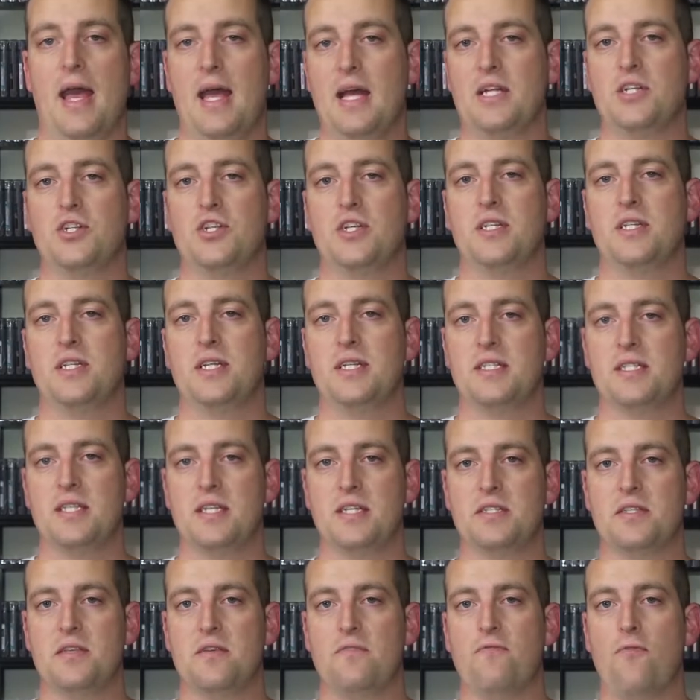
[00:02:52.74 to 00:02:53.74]
And
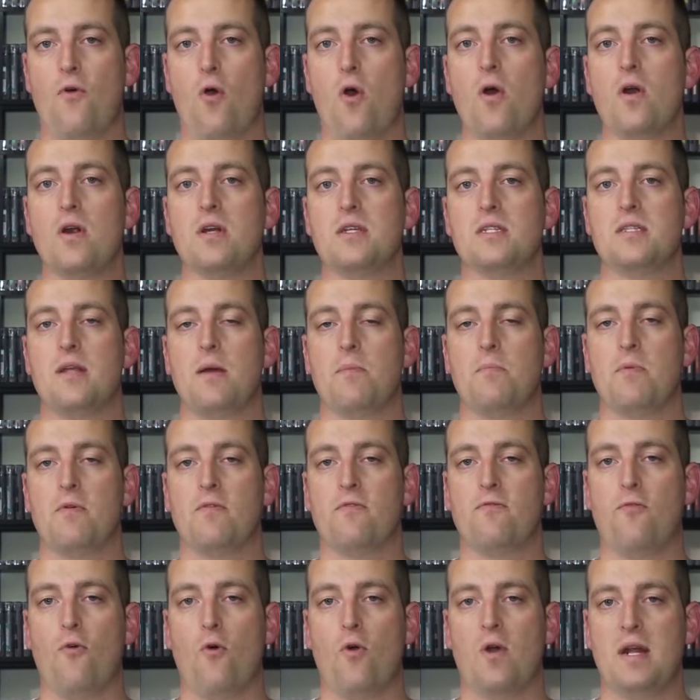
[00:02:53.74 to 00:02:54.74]
GT64 is number
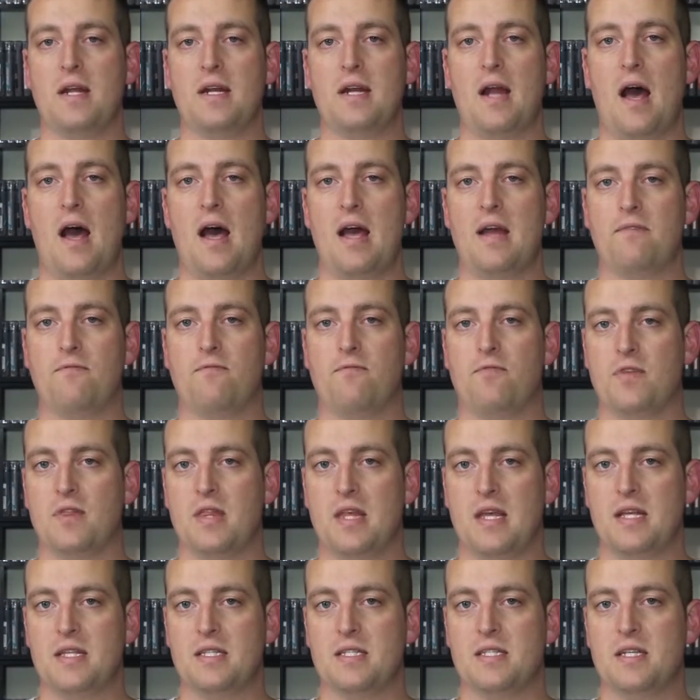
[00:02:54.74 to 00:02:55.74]
49 for
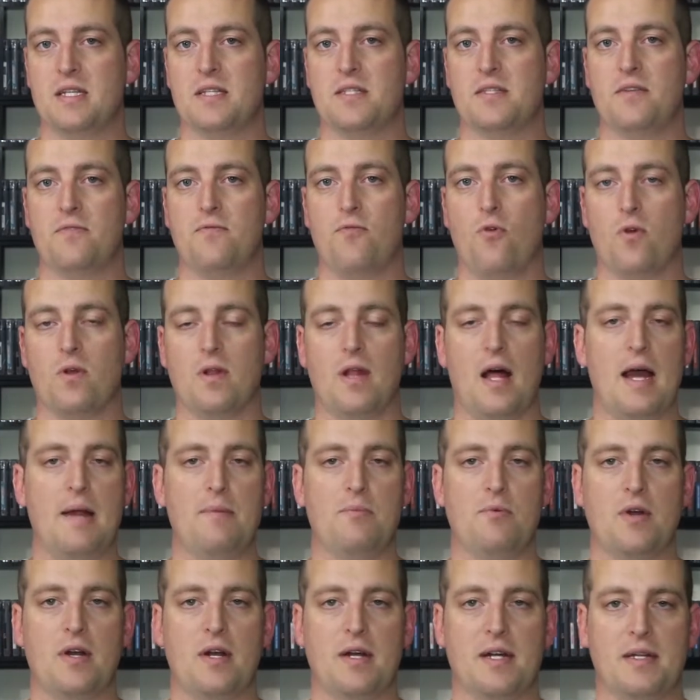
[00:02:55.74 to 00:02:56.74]
the N64
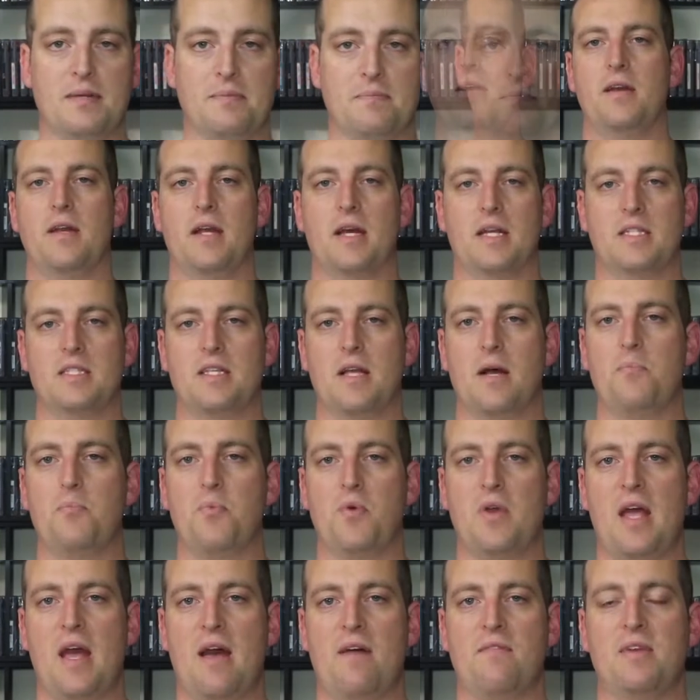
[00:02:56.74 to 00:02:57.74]
library. Next up
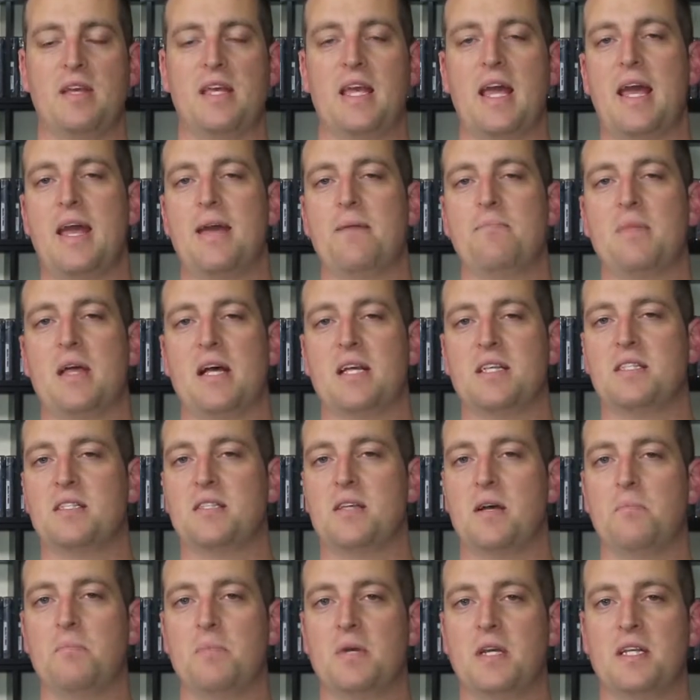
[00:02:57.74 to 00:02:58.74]
we have a game that
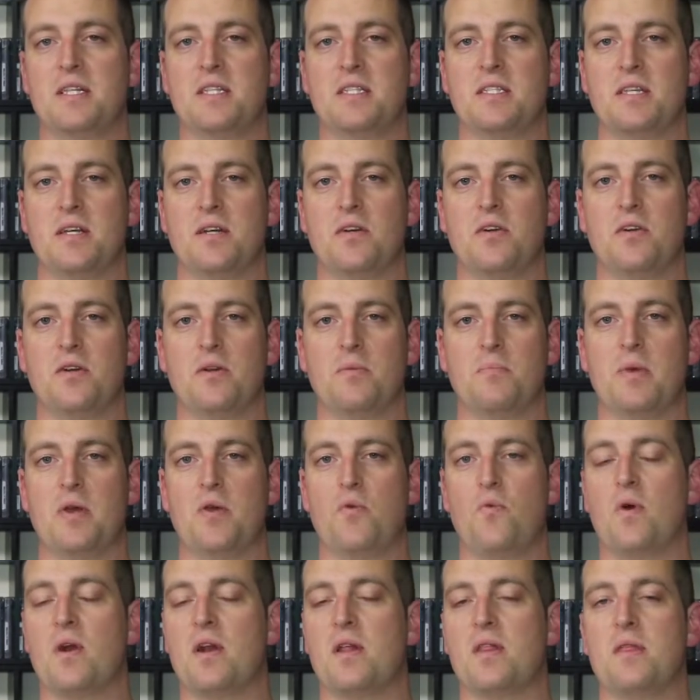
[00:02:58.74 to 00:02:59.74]
some consider to be
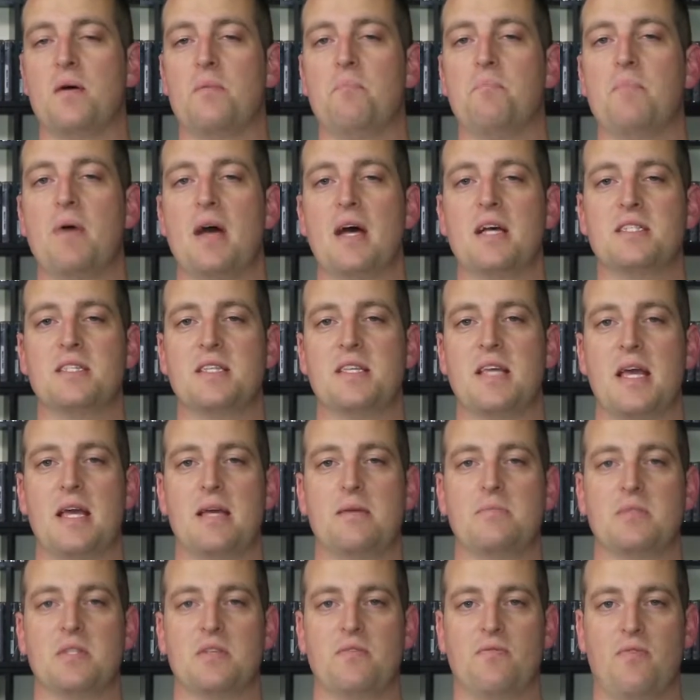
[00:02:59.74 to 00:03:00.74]
one of the best
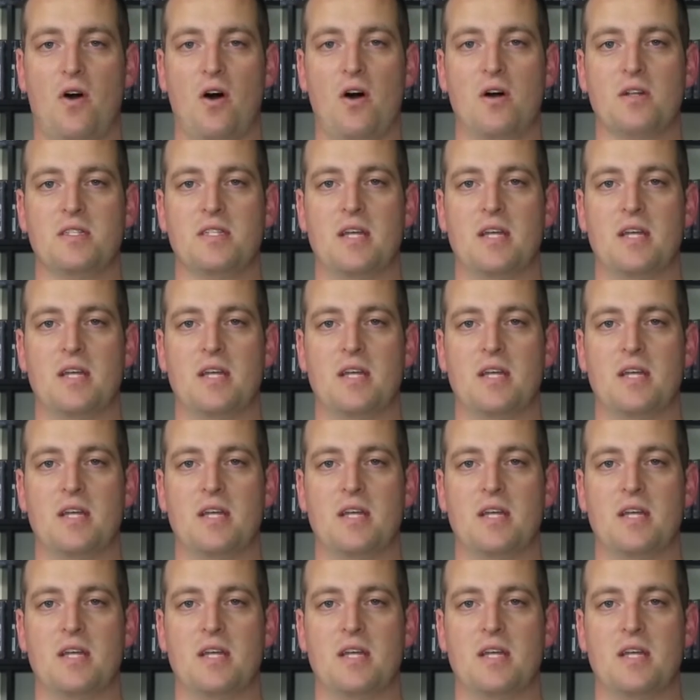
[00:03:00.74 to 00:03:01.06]
games of all